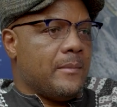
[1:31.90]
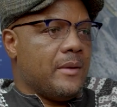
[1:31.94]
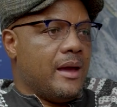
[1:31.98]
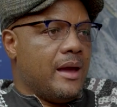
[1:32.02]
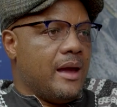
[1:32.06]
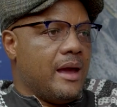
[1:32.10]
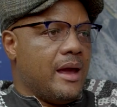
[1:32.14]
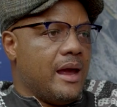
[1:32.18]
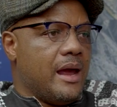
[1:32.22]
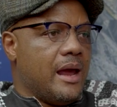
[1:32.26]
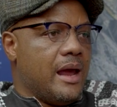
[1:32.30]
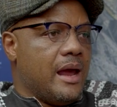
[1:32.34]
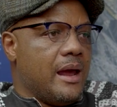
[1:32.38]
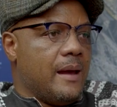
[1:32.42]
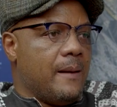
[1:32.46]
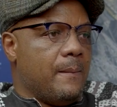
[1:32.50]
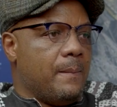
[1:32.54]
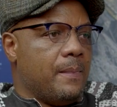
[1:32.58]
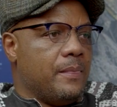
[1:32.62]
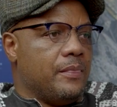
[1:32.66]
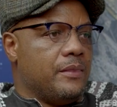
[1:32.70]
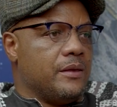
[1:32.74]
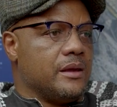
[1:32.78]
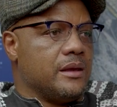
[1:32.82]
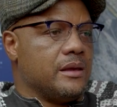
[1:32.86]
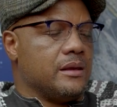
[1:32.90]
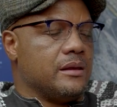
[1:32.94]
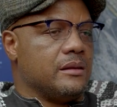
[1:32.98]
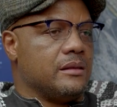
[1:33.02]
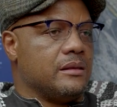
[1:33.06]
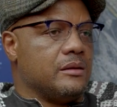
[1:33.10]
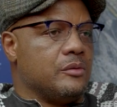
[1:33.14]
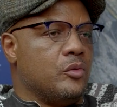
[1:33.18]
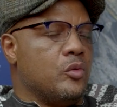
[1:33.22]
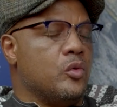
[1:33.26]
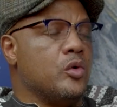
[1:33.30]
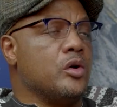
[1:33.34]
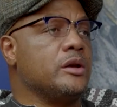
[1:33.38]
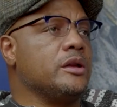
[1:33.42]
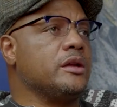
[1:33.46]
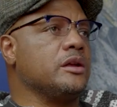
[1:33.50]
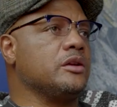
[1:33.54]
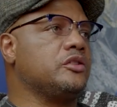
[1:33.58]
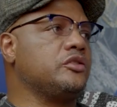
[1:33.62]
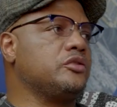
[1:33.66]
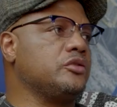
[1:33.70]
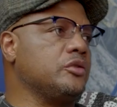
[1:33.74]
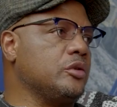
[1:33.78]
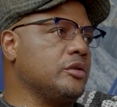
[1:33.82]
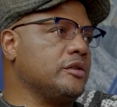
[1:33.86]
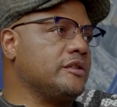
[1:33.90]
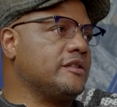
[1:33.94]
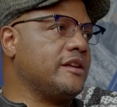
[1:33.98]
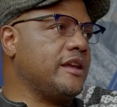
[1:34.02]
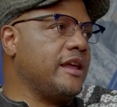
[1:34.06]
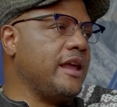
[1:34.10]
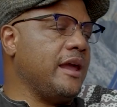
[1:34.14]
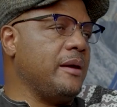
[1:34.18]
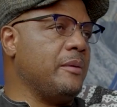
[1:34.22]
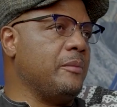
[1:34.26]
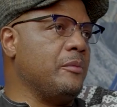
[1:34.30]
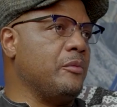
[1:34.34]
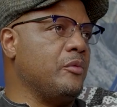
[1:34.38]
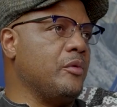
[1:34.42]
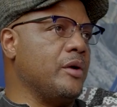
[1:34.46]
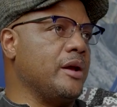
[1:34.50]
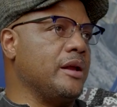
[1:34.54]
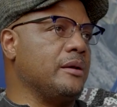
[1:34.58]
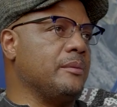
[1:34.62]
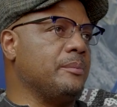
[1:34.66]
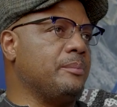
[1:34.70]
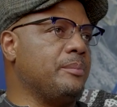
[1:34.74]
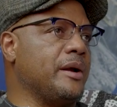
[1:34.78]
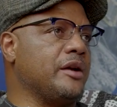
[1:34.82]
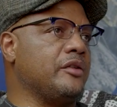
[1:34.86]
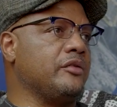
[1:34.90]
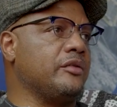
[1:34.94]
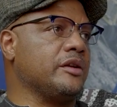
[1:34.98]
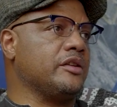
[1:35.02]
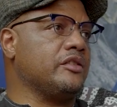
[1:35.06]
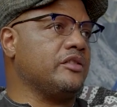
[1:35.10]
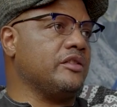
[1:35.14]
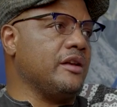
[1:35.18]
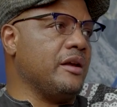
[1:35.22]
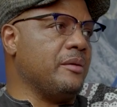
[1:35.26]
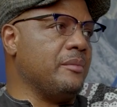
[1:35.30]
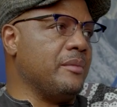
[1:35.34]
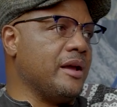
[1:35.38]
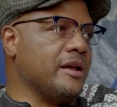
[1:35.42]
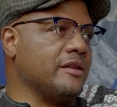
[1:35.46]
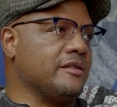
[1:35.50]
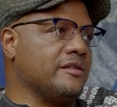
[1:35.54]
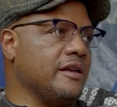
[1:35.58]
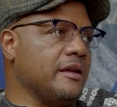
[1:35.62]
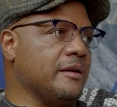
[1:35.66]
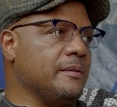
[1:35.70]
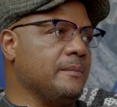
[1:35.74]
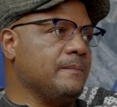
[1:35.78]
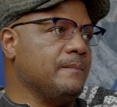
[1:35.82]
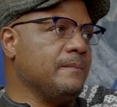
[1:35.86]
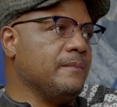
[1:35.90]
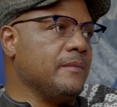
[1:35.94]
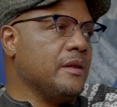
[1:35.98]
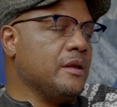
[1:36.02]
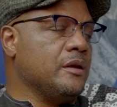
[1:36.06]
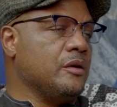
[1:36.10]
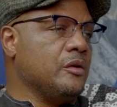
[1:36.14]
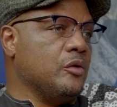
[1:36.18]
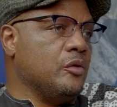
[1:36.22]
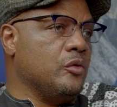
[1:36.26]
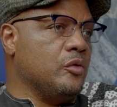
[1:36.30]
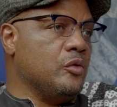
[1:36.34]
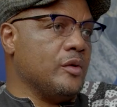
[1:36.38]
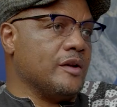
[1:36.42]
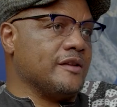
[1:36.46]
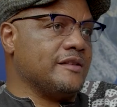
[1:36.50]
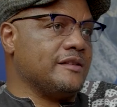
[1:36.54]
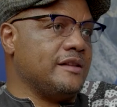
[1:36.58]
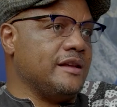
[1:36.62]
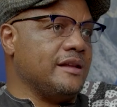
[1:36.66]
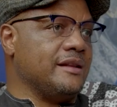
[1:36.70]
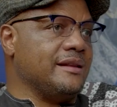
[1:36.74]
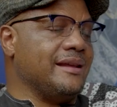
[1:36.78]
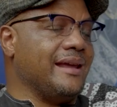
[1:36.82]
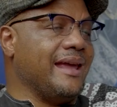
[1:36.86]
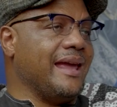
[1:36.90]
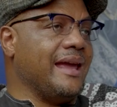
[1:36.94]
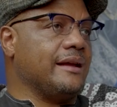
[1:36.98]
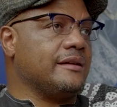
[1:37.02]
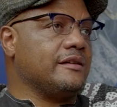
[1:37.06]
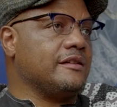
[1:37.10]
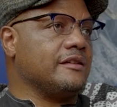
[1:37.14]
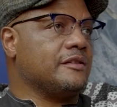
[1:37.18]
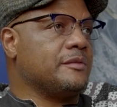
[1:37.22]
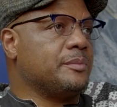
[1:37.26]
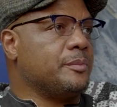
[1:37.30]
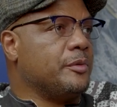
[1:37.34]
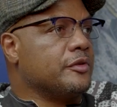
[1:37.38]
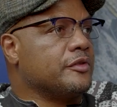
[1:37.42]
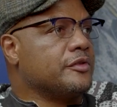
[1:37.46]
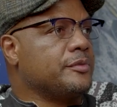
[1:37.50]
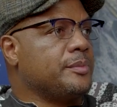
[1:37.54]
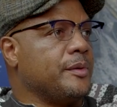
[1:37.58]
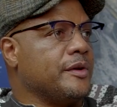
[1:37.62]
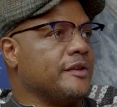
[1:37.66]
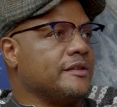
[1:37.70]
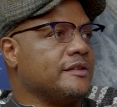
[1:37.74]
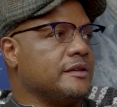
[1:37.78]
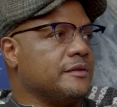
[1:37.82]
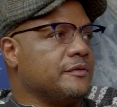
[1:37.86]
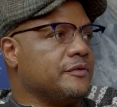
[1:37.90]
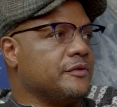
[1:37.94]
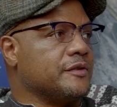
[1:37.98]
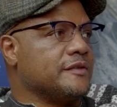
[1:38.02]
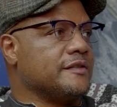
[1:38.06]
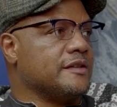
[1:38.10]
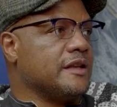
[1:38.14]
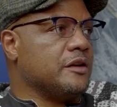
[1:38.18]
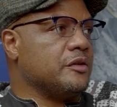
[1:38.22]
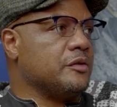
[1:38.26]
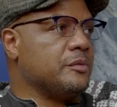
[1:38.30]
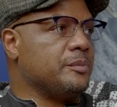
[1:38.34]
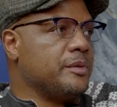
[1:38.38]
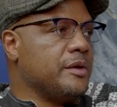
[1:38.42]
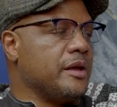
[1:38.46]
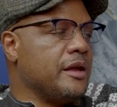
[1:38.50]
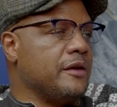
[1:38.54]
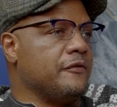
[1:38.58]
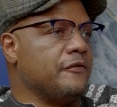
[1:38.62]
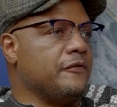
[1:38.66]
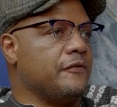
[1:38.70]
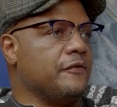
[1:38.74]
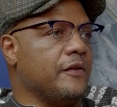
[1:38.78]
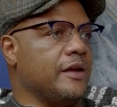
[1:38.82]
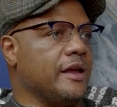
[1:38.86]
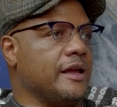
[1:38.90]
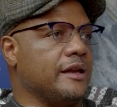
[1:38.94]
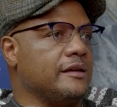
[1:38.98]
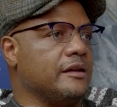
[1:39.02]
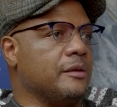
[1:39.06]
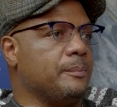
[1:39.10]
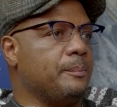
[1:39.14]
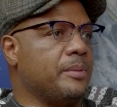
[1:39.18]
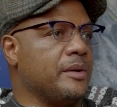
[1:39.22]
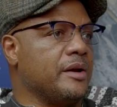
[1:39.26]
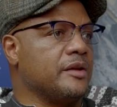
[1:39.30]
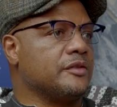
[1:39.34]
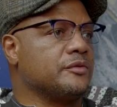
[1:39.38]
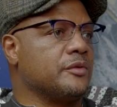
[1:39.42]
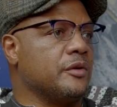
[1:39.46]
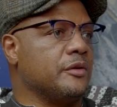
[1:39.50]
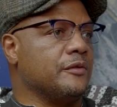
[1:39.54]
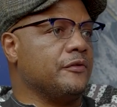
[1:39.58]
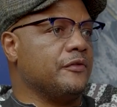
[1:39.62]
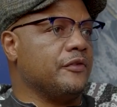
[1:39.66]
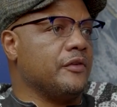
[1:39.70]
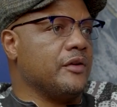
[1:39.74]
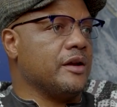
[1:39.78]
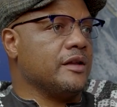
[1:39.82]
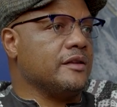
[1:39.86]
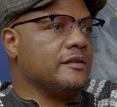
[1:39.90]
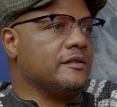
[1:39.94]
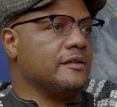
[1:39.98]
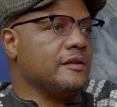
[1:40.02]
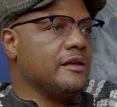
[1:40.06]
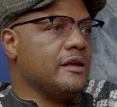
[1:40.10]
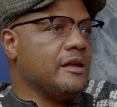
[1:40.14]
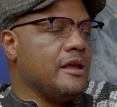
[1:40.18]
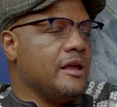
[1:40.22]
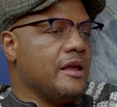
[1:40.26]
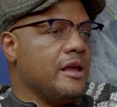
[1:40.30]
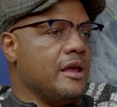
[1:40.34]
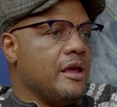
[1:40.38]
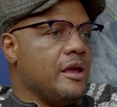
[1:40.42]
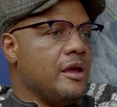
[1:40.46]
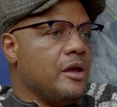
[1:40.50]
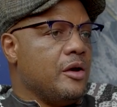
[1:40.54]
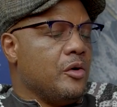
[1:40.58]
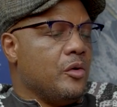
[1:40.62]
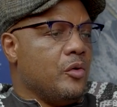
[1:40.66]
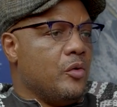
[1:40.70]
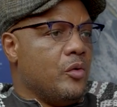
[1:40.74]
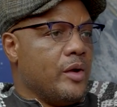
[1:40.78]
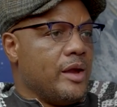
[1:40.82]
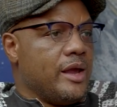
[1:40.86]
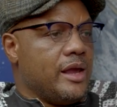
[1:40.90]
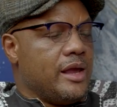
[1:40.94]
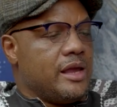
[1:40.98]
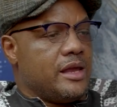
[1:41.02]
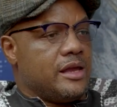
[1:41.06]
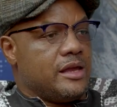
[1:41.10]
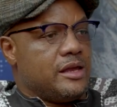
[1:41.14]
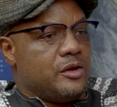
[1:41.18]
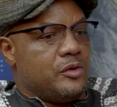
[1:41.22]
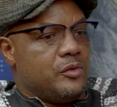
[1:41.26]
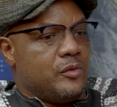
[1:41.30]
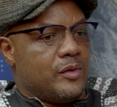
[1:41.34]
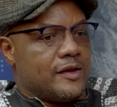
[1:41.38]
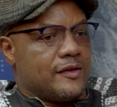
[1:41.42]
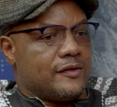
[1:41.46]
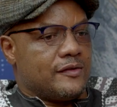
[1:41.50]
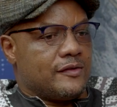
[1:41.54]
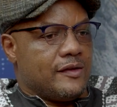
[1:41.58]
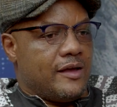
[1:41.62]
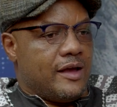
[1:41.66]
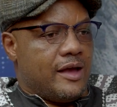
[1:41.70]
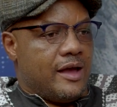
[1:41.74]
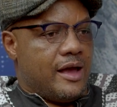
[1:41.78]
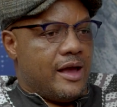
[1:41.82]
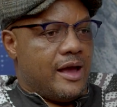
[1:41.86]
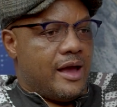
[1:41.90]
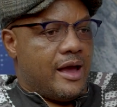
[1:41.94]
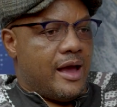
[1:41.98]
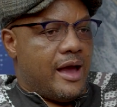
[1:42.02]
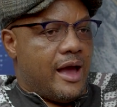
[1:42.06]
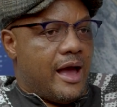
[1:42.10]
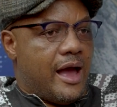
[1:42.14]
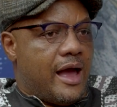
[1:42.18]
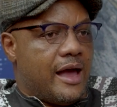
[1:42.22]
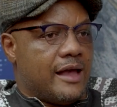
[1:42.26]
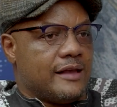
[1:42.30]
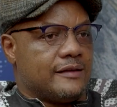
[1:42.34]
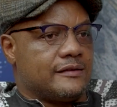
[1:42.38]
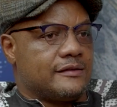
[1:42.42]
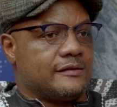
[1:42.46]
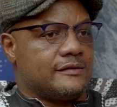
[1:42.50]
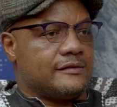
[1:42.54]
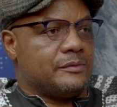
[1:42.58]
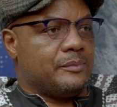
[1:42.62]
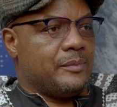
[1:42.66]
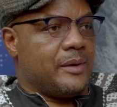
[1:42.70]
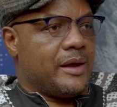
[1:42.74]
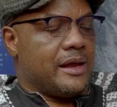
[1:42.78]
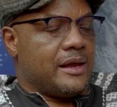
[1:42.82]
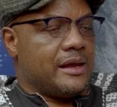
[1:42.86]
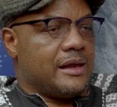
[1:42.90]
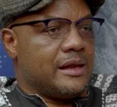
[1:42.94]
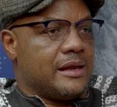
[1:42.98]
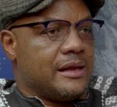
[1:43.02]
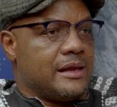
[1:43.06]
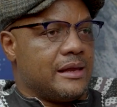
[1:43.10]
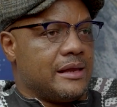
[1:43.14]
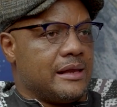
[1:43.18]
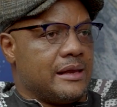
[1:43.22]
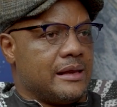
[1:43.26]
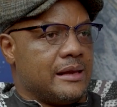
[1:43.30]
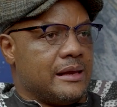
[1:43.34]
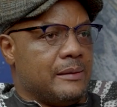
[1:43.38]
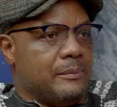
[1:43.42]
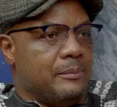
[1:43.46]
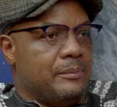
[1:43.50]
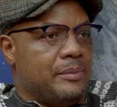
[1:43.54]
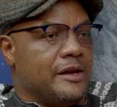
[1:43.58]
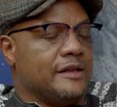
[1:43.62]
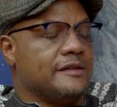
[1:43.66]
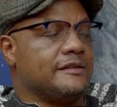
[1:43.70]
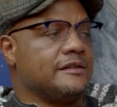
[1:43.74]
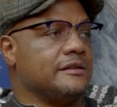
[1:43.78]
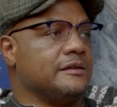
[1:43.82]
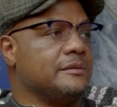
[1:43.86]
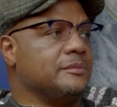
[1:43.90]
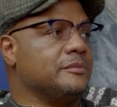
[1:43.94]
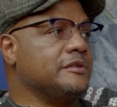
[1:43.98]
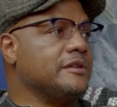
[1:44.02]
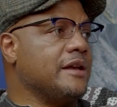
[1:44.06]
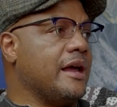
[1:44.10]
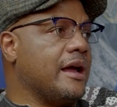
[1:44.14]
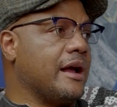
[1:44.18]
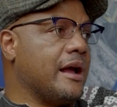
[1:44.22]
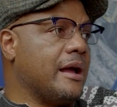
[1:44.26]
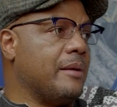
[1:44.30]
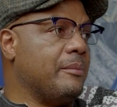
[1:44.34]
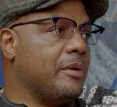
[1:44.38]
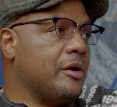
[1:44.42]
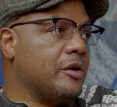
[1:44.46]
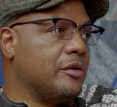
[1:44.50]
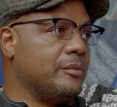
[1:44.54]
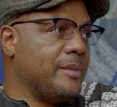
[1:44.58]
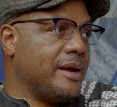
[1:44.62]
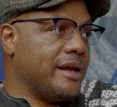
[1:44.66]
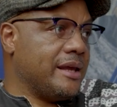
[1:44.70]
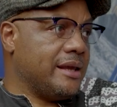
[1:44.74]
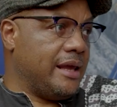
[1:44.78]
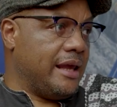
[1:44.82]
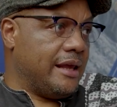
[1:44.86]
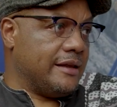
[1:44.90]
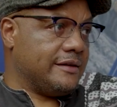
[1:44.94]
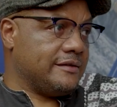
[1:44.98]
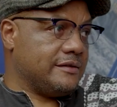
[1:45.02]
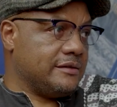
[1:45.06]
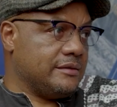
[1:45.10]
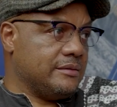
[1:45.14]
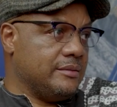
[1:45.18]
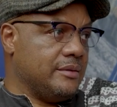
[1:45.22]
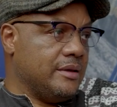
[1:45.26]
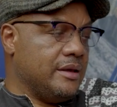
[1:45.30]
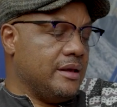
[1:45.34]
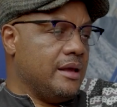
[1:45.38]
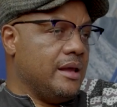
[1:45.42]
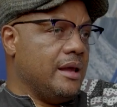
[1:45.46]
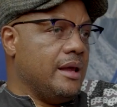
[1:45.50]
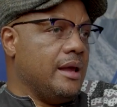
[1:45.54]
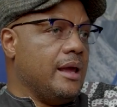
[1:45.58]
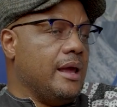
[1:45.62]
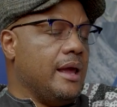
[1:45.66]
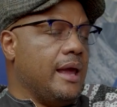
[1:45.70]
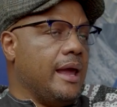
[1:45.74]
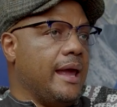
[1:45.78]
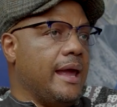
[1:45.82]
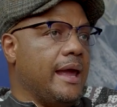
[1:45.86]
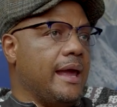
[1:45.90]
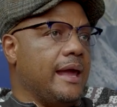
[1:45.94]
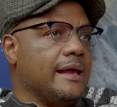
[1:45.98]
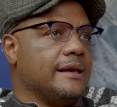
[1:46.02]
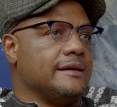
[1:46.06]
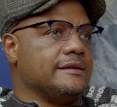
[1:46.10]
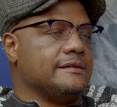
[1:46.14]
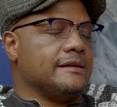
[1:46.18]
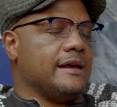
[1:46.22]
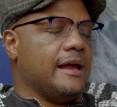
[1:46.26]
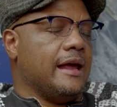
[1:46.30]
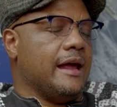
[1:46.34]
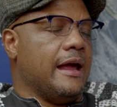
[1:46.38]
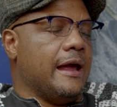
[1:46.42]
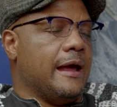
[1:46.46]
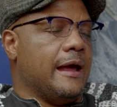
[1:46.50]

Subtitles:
The warning shot came when Patrick Chinamasa, who was then the acting spokesperson for ZANU-PF, had a press conference where he was asked by Blessed Mhlanga about my case. And